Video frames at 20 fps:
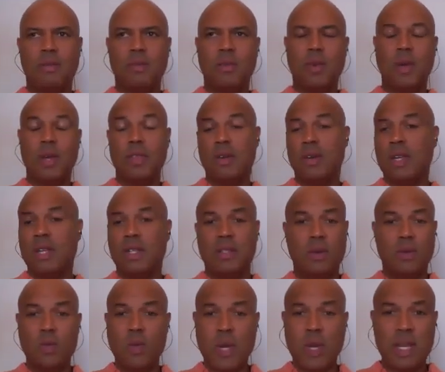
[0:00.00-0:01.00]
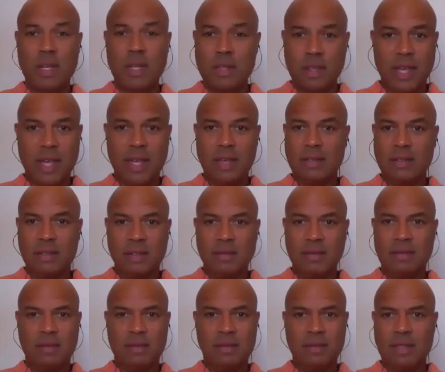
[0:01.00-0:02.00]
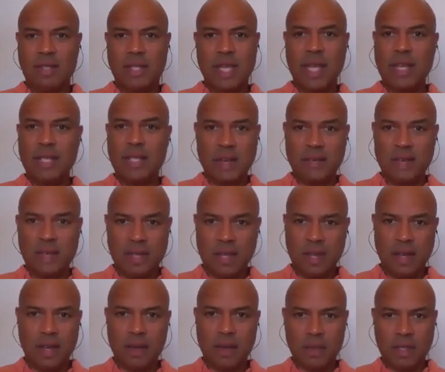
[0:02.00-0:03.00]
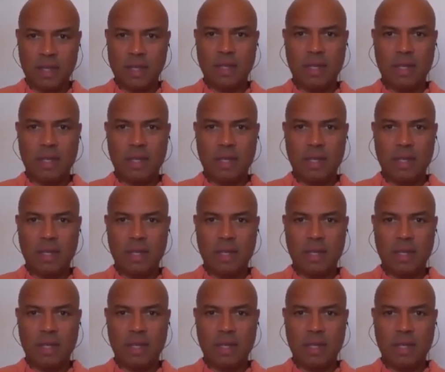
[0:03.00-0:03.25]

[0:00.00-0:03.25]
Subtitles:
whether it's a weed that takes everything up and